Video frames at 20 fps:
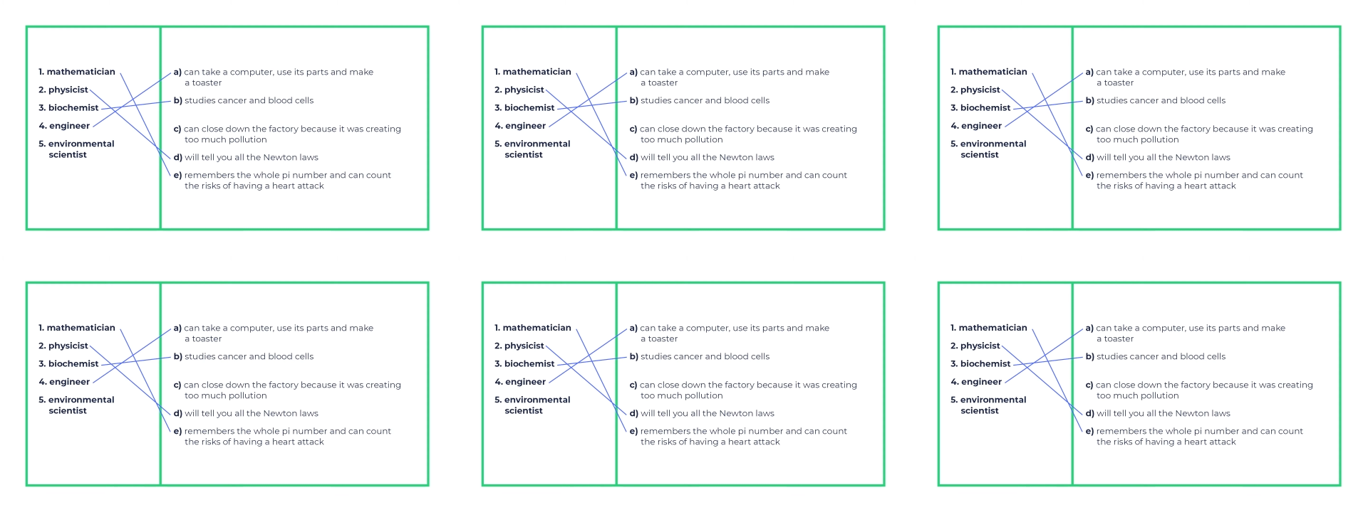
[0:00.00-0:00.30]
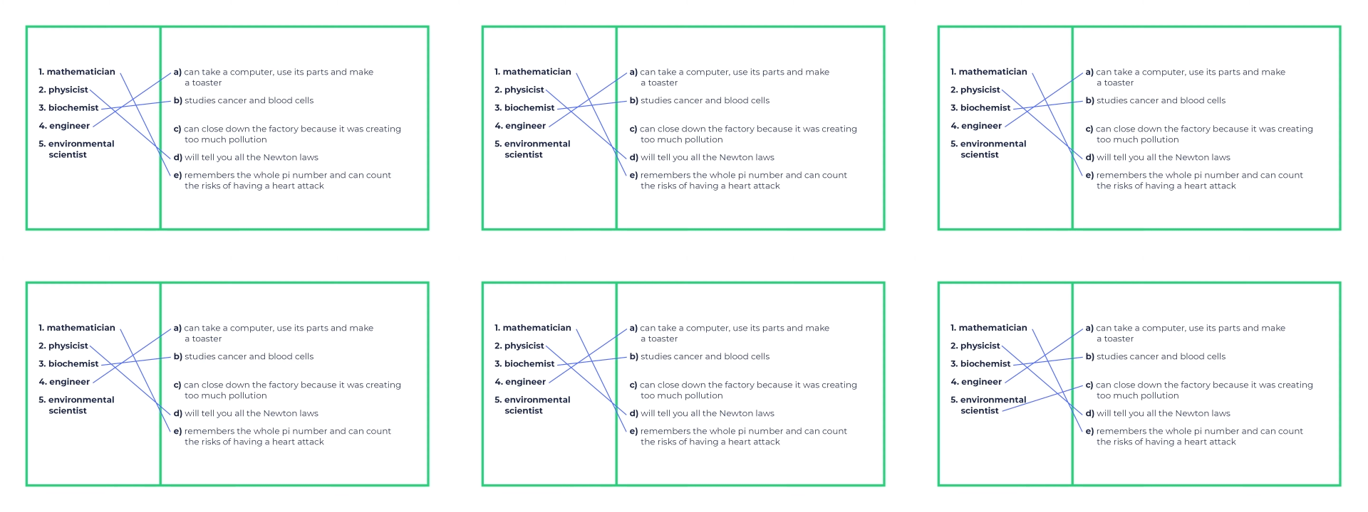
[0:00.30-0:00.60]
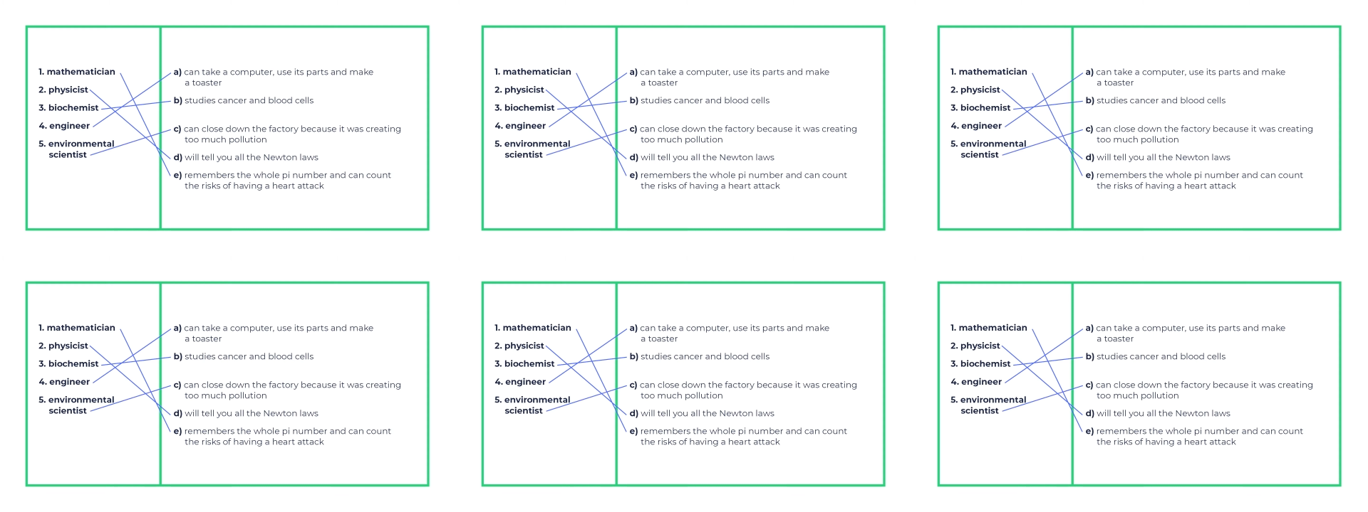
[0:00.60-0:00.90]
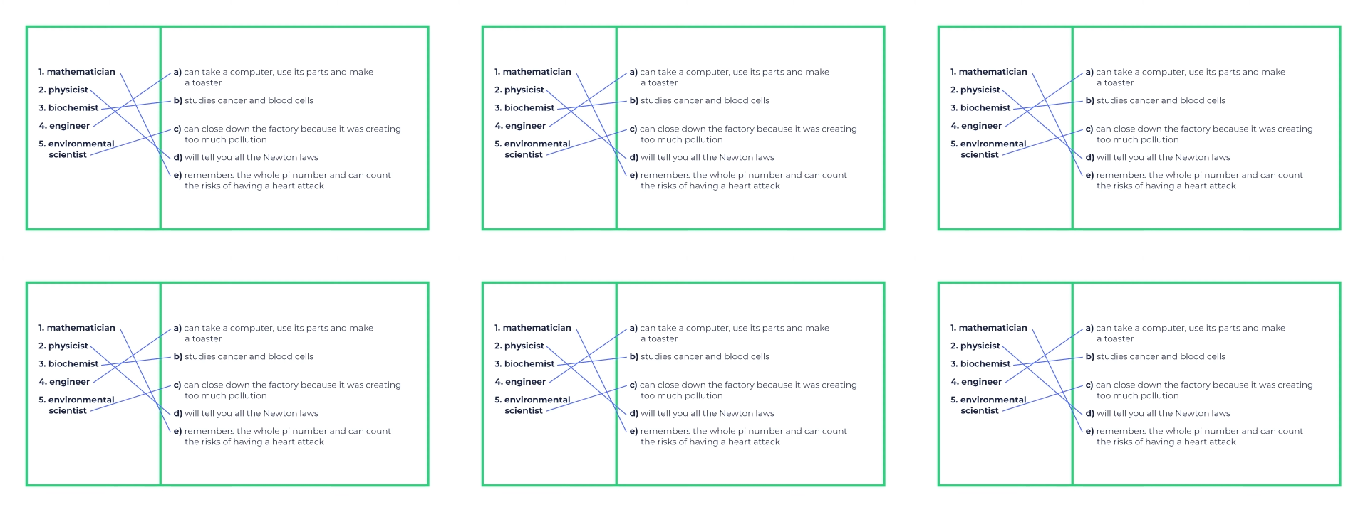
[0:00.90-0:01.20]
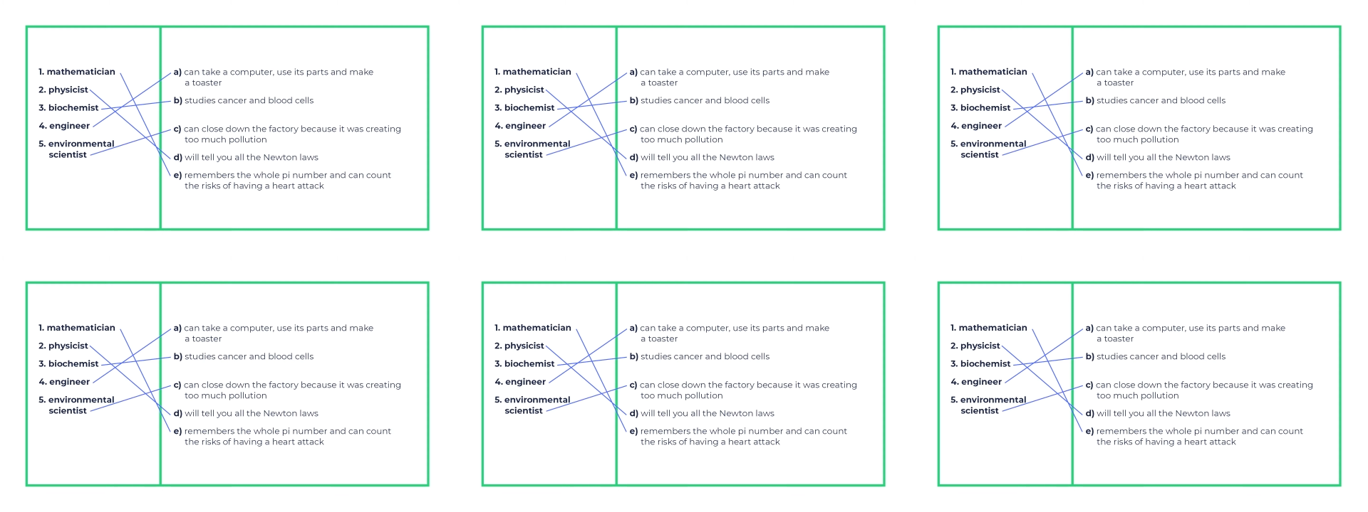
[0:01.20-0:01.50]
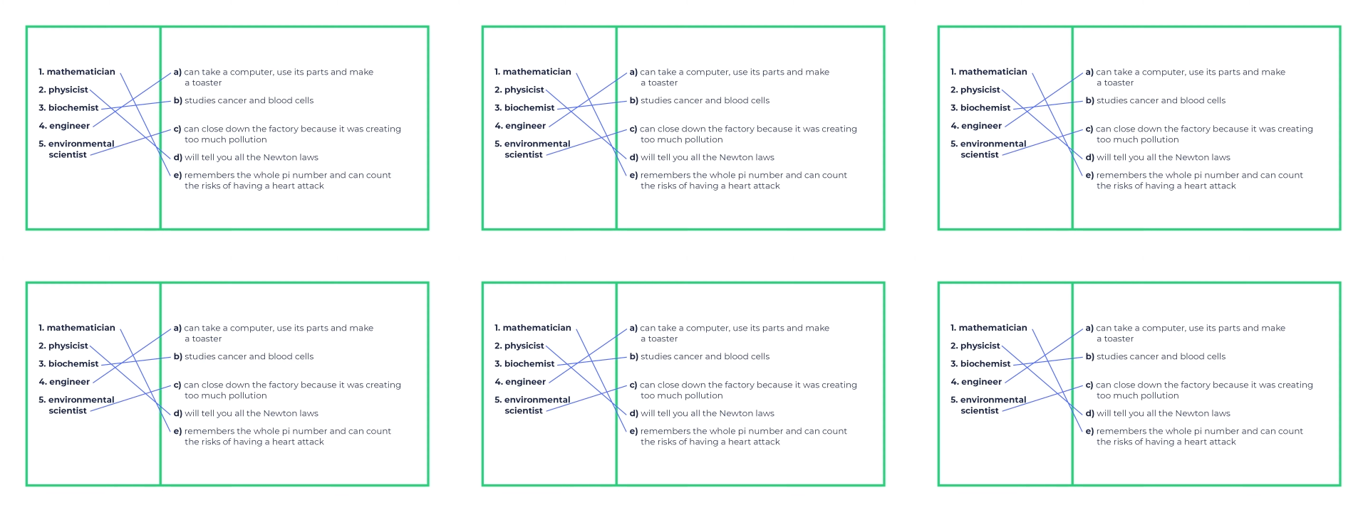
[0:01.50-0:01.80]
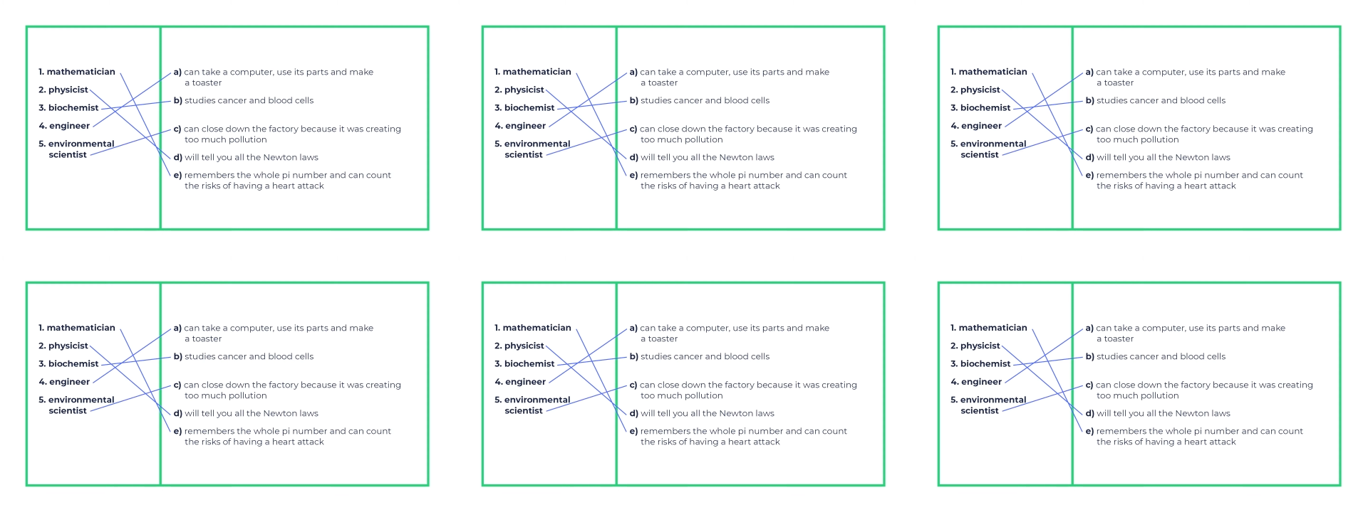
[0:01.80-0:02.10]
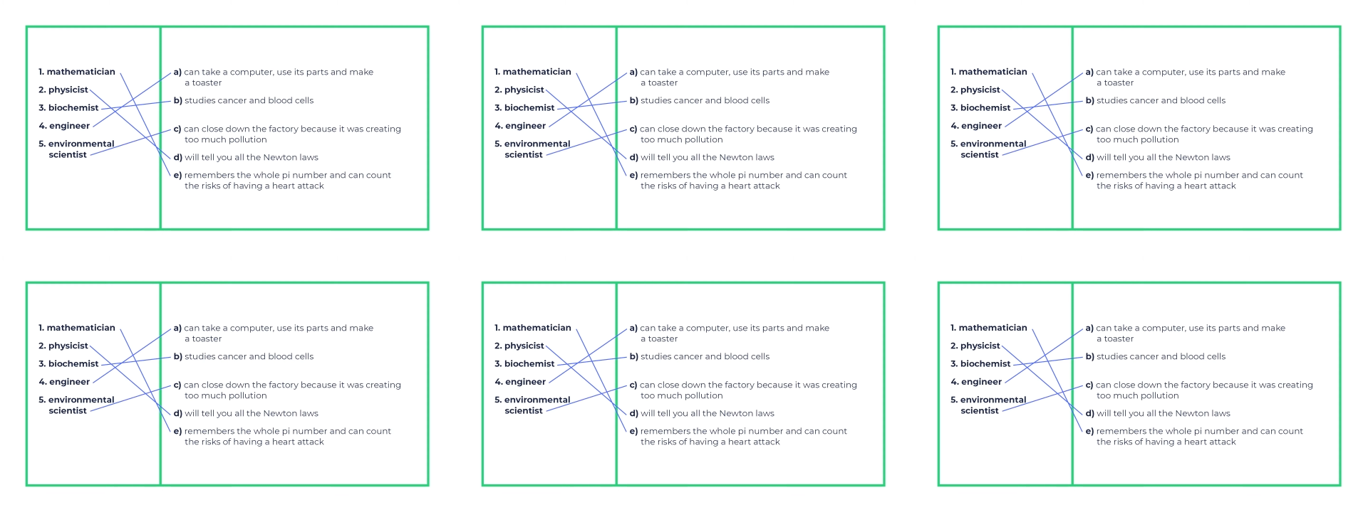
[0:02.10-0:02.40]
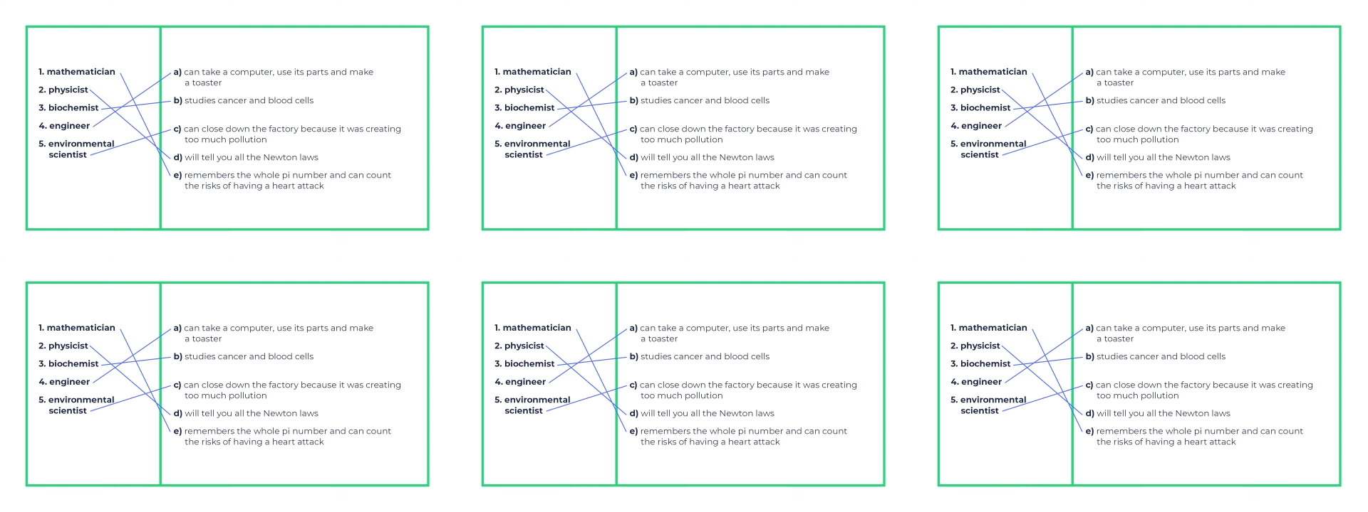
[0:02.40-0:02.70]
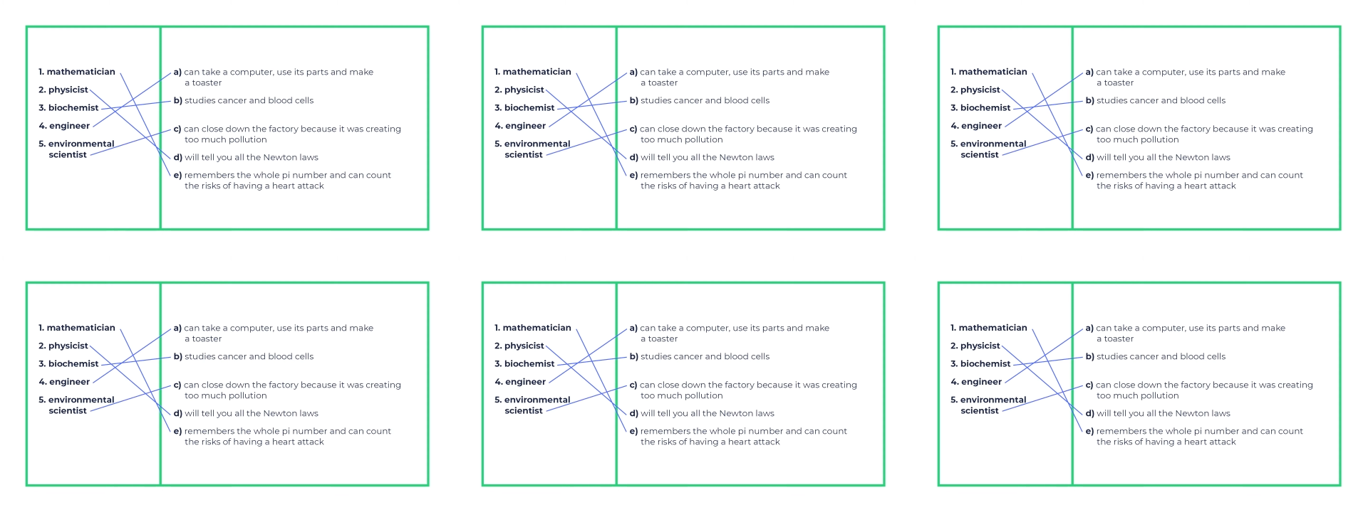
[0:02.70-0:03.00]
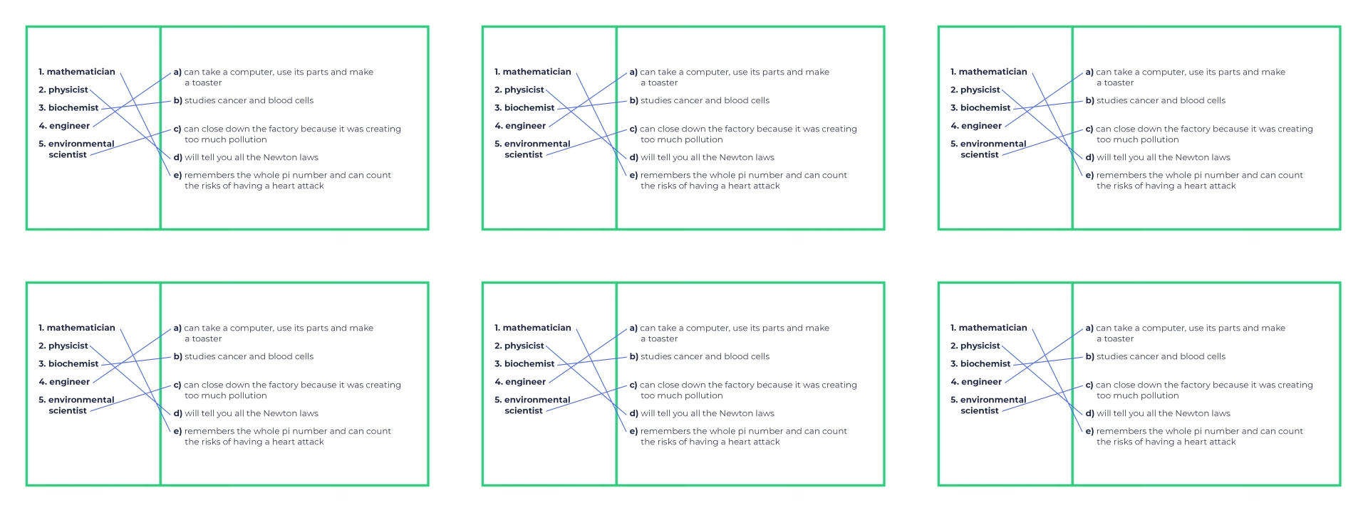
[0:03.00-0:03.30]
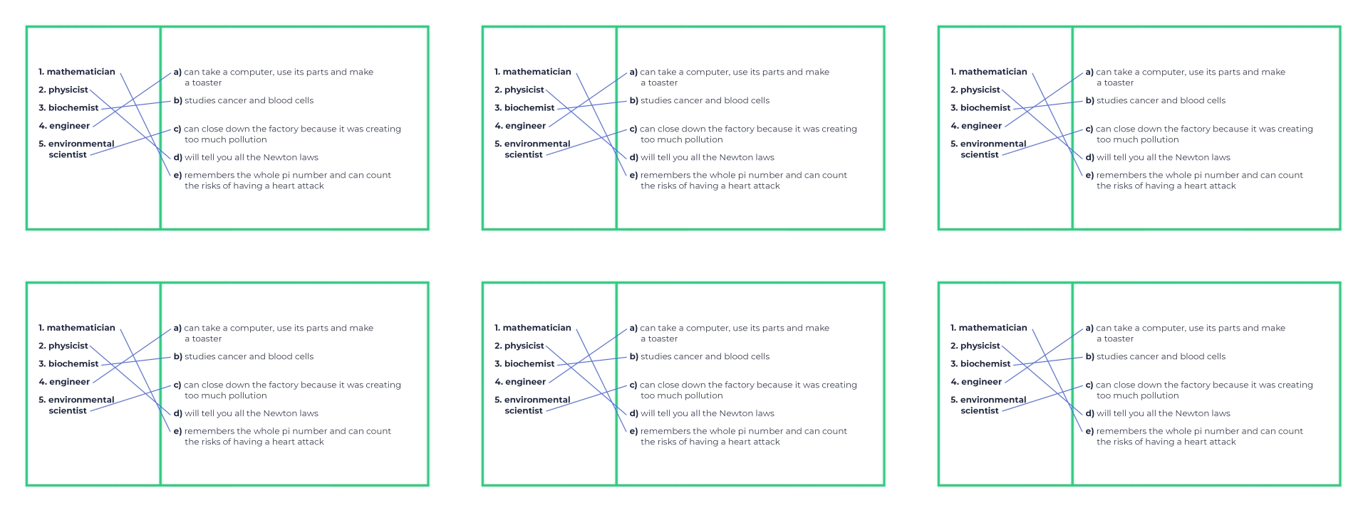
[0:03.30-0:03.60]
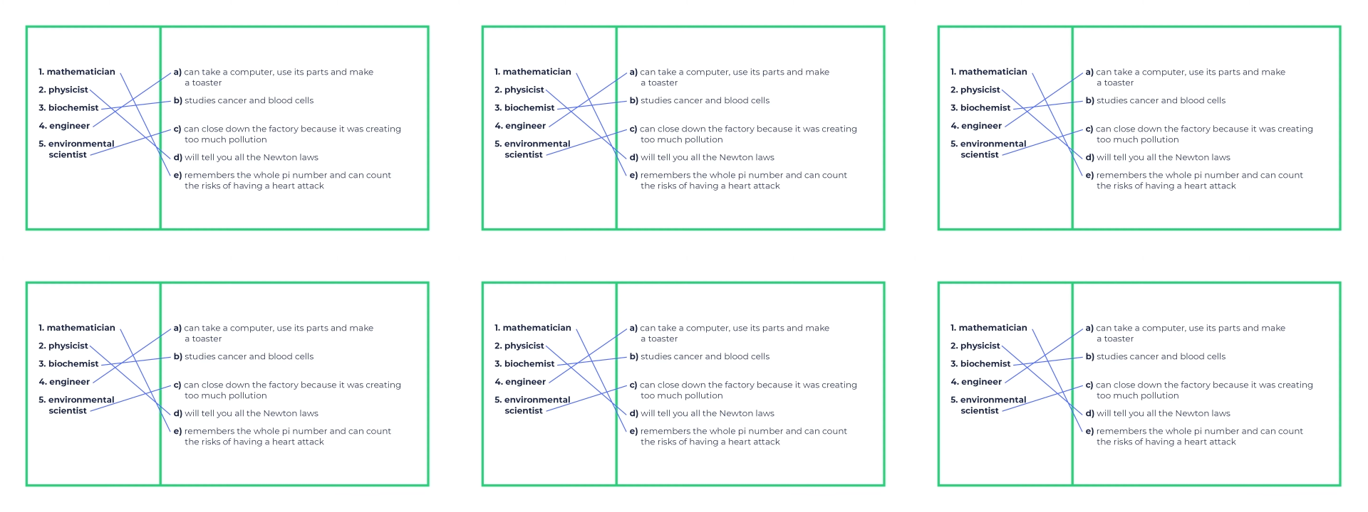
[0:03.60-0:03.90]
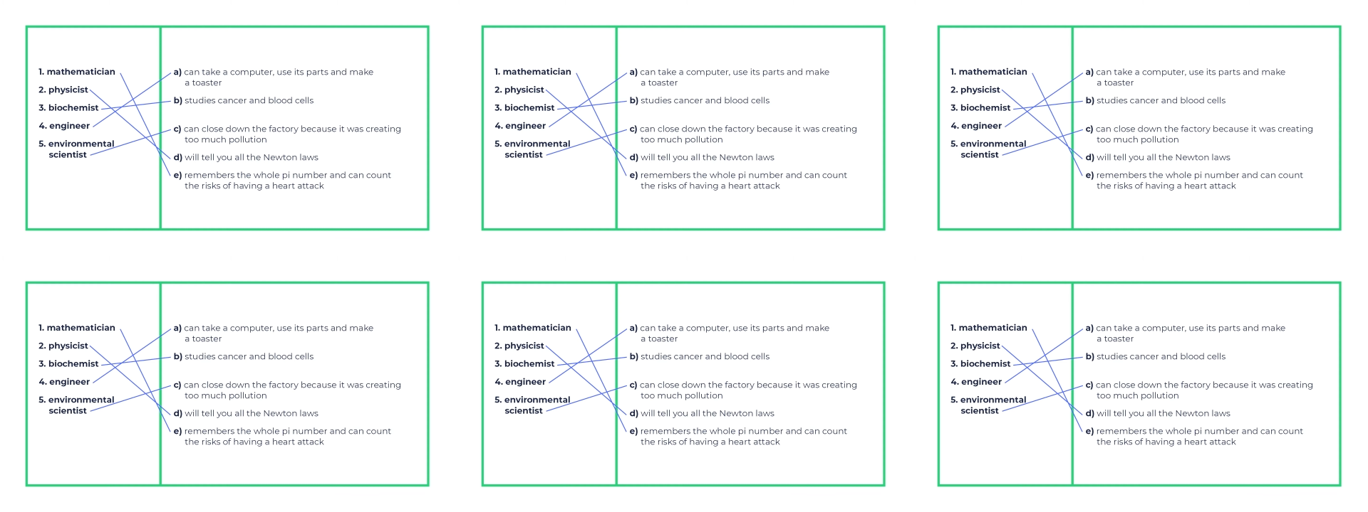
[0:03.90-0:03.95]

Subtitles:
No face is visible, so there are no lips to read.